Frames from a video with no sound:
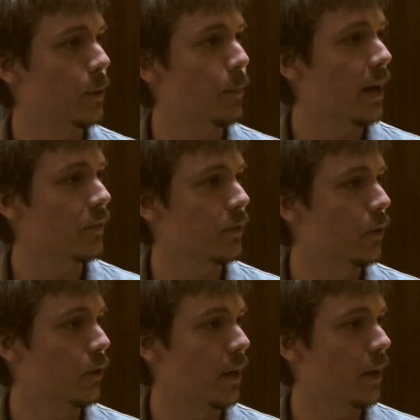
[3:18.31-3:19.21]
be passing
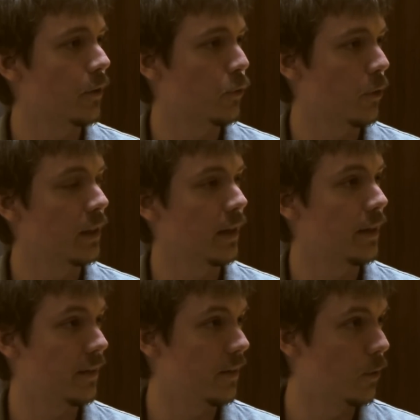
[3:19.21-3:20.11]
it on to Android and let
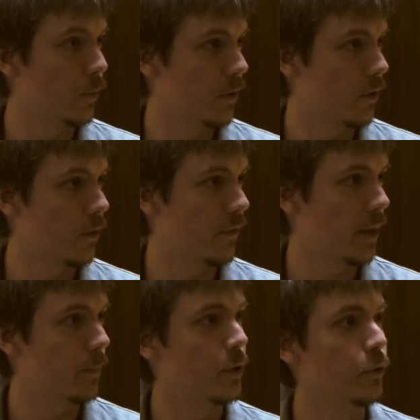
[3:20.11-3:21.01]
it deal with all of
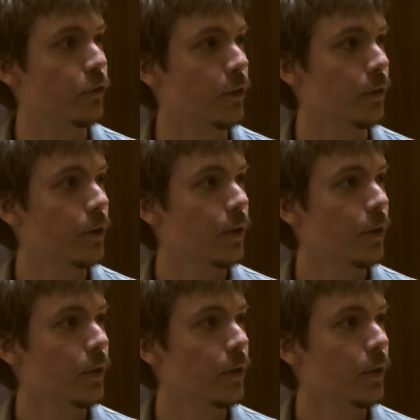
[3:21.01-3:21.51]
that minutia,